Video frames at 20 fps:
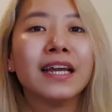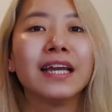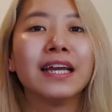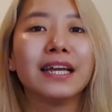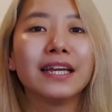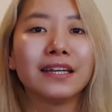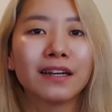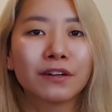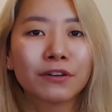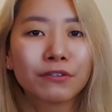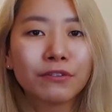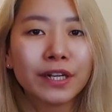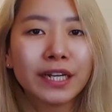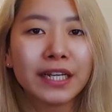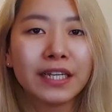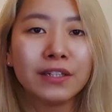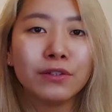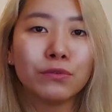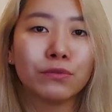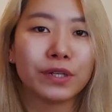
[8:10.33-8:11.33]
In
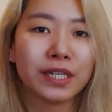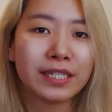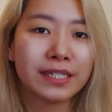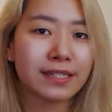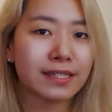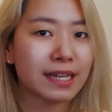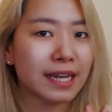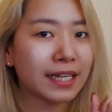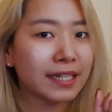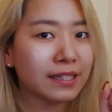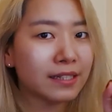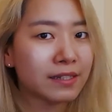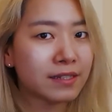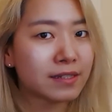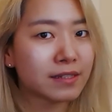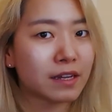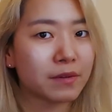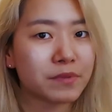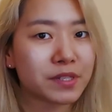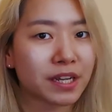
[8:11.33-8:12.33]
Korean, we say the
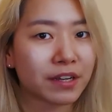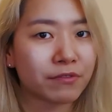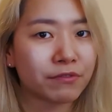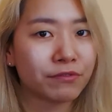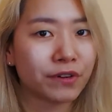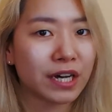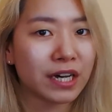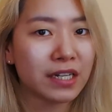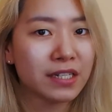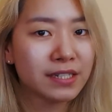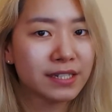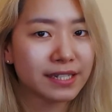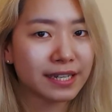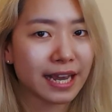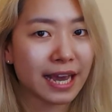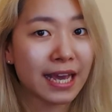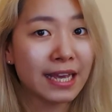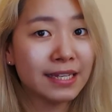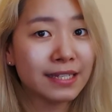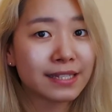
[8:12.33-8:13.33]
subject first,
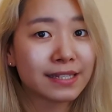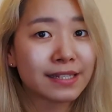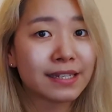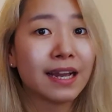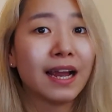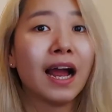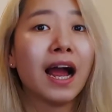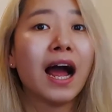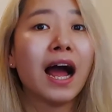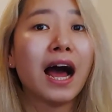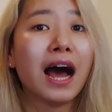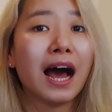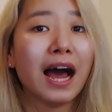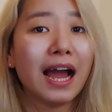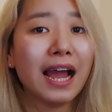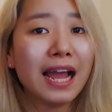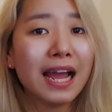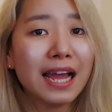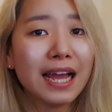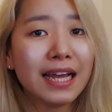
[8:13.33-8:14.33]
yes,
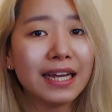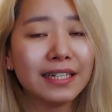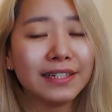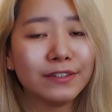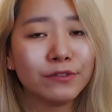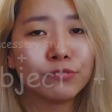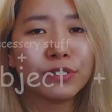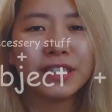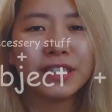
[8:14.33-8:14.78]
and we